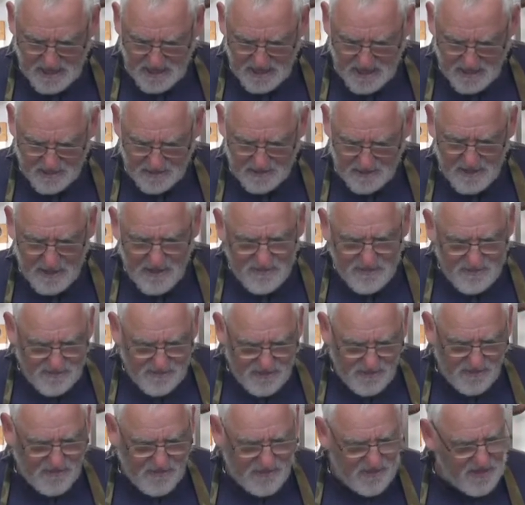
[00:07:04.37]
down.
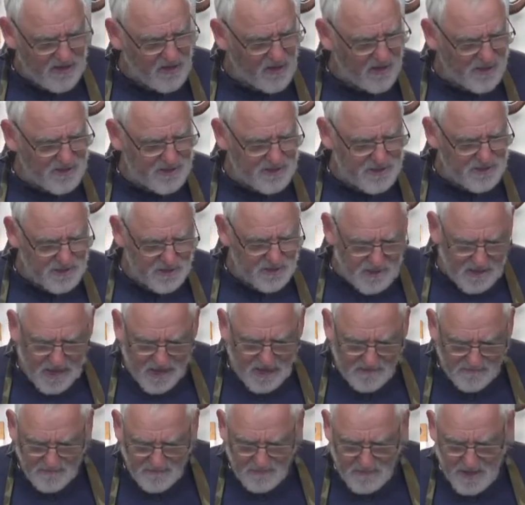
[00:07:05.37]
The thing I do
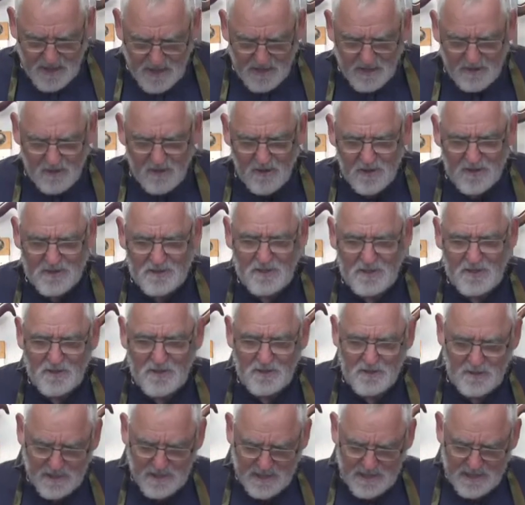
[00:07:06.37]
love about hide
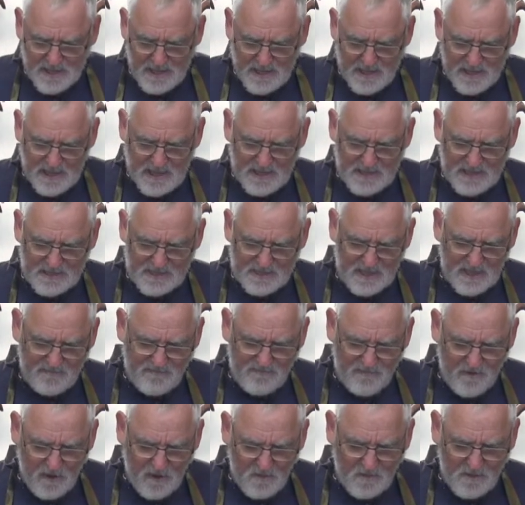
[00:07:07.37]
glue is
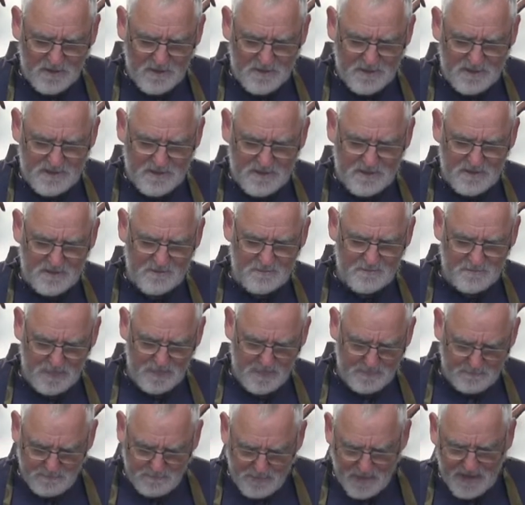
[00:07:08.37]
if I wanted to
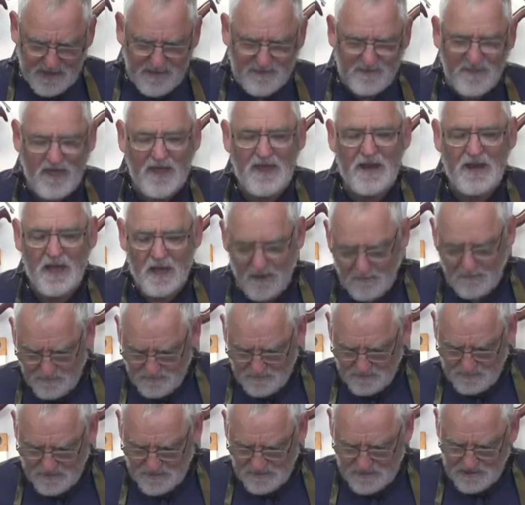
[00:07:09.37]
pick that
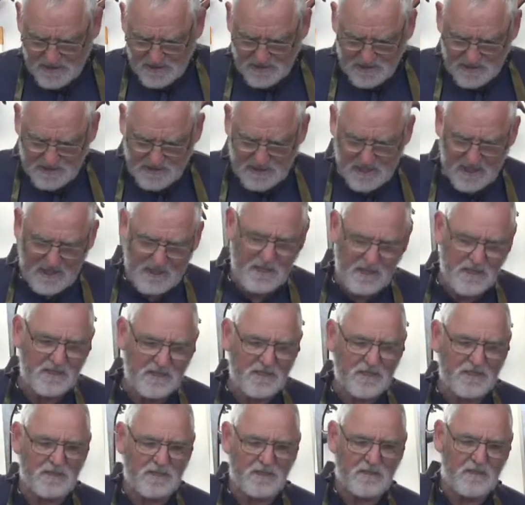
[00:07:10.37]
up, as you can see,
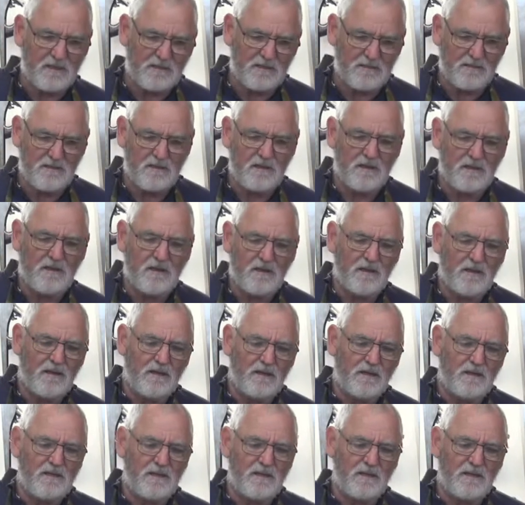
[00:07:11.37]
it's
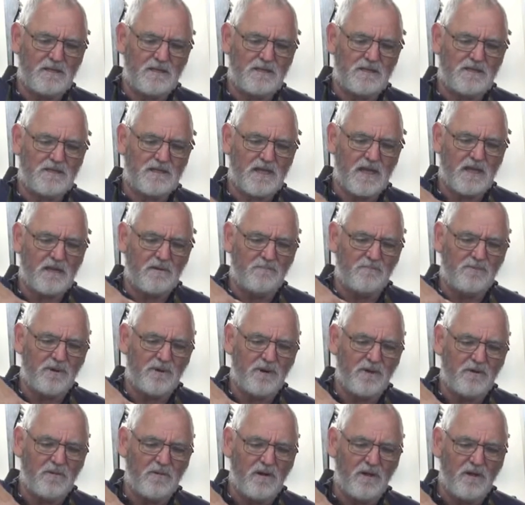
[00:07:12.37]
sticking
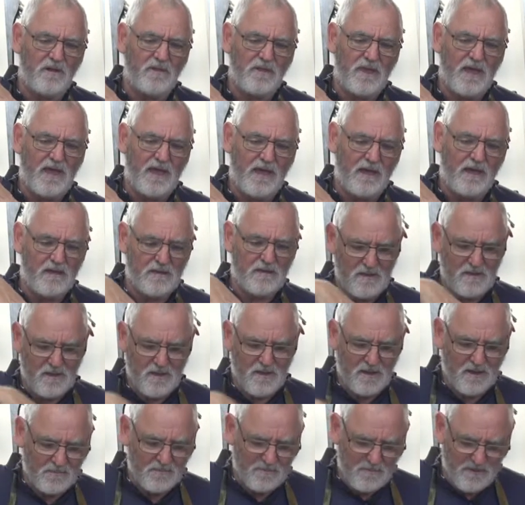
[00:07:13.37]
pretty well now.
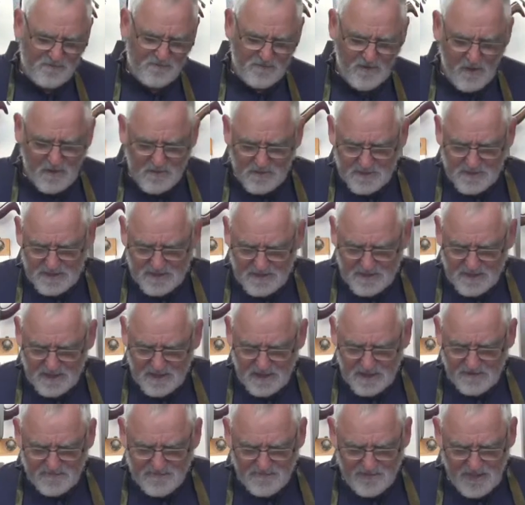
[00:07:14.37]
But if I wanted to
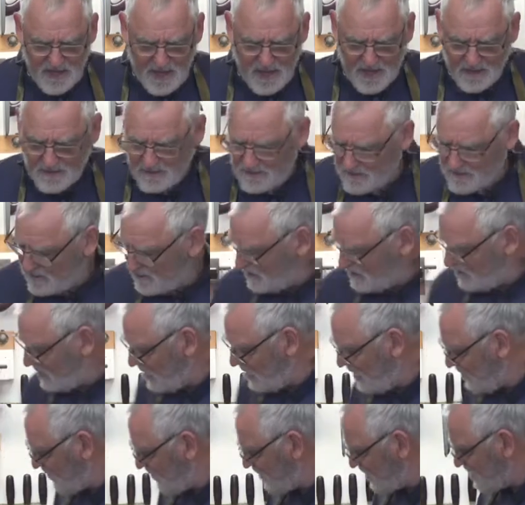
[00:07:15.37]
lift that,
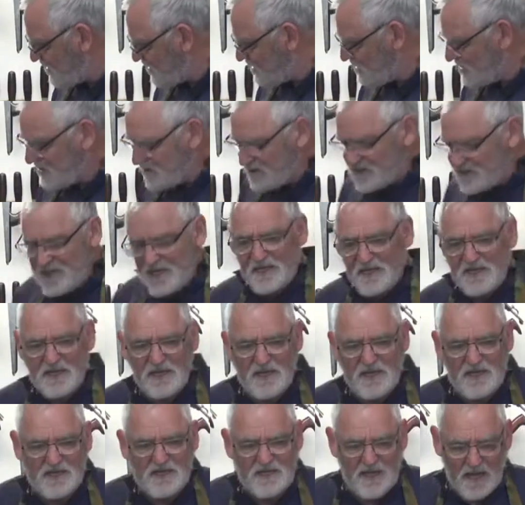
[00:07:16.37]
all I've got to do is get a
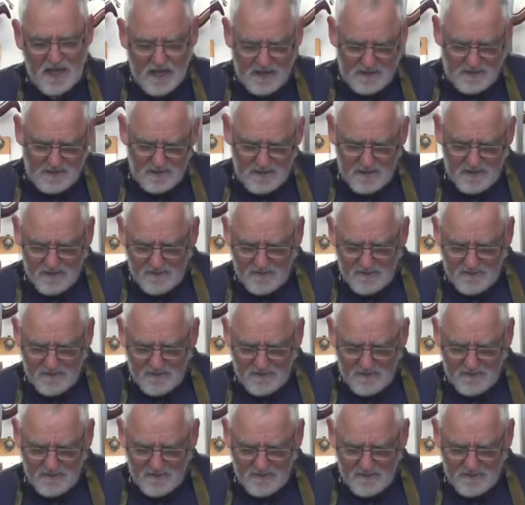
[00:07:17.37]
heat gun,